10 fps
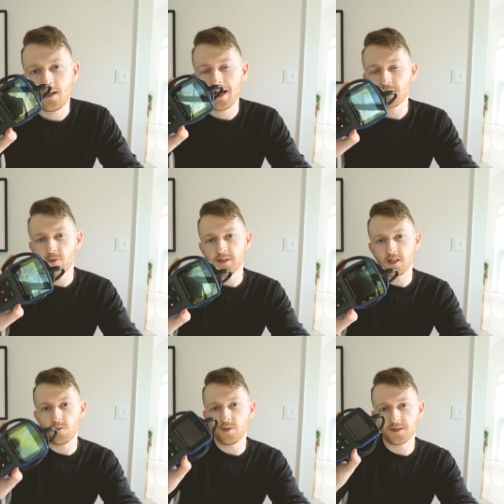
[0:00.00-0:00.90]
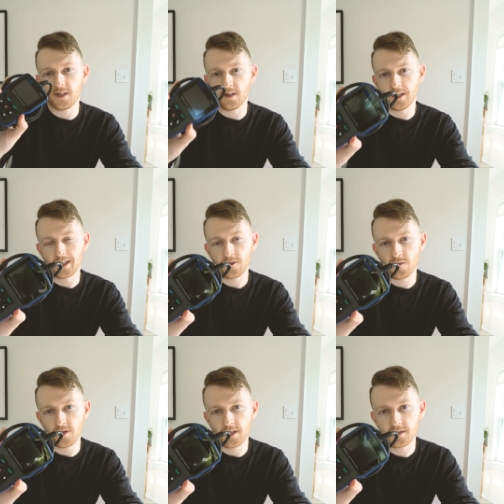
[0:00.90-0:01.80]
As always, I'll put the link
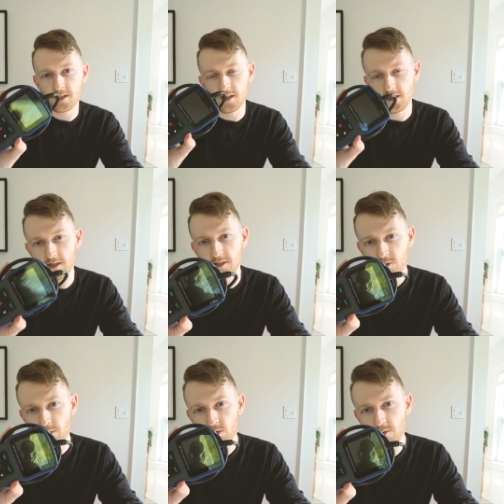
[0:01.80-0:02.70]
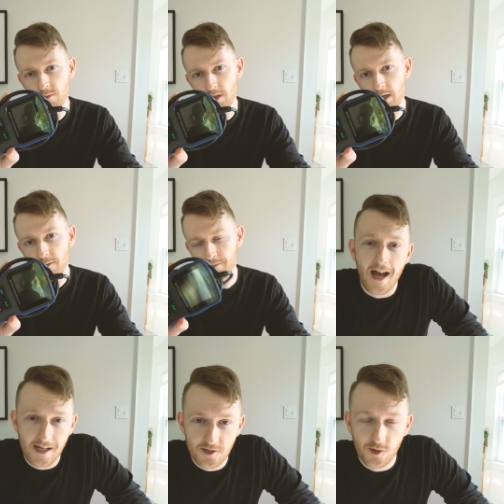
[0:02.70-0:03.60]
for this in the description below.
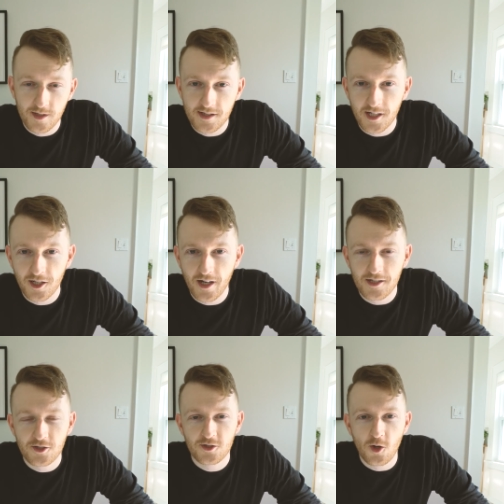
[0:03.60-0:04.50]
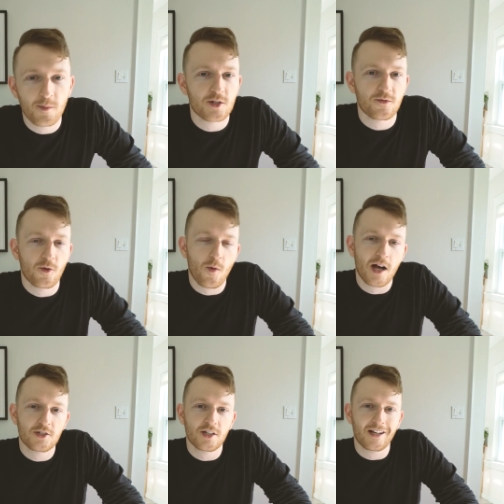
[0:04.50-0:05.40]
As always, thank you guys so much for
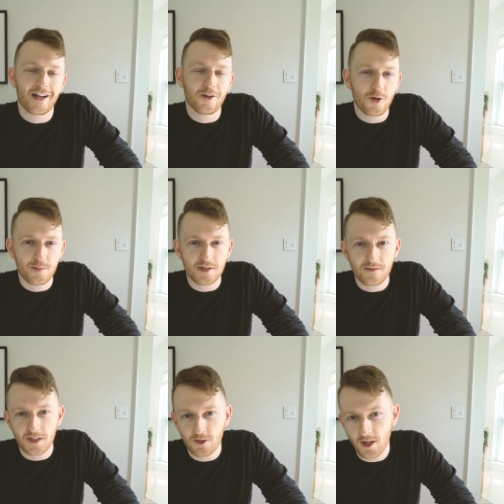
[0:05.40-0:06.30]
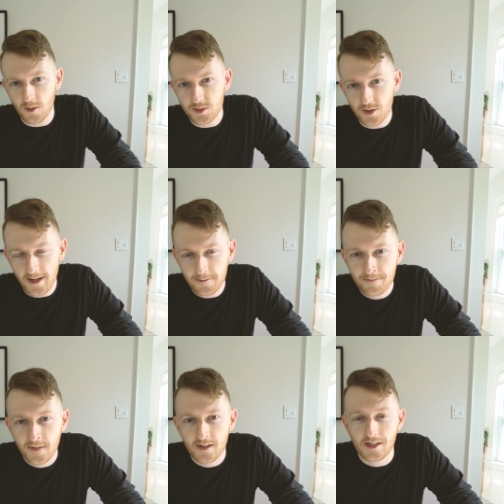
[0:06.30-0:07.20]
watching. I hope this video helped you
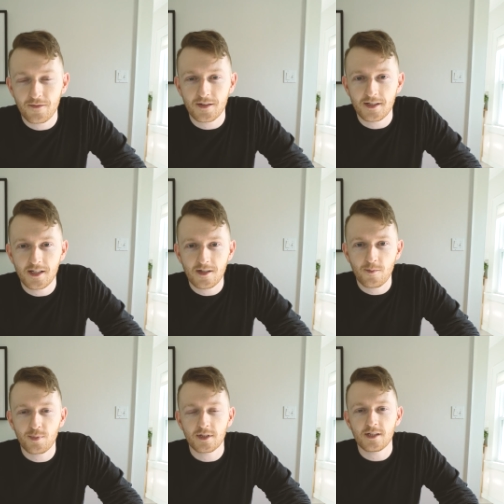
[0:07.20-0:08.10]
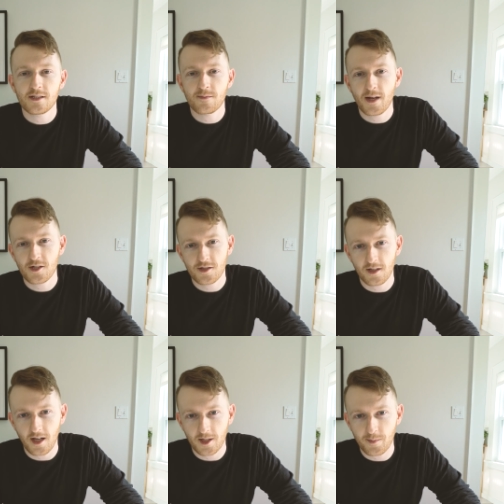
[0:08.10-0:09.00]
out. If it did, please smash
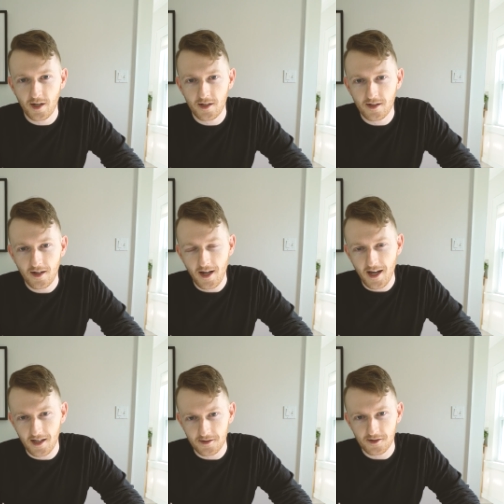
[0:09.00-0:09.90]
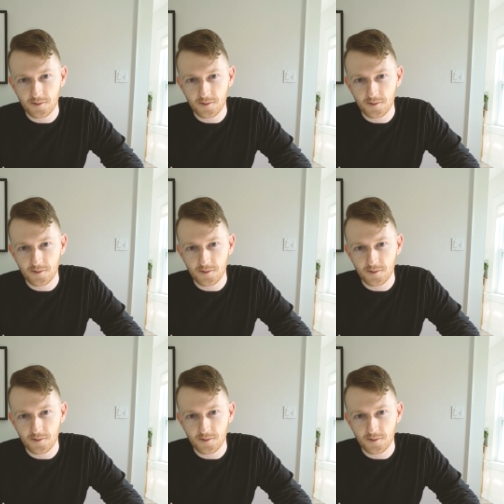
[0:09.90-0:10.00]
the like button and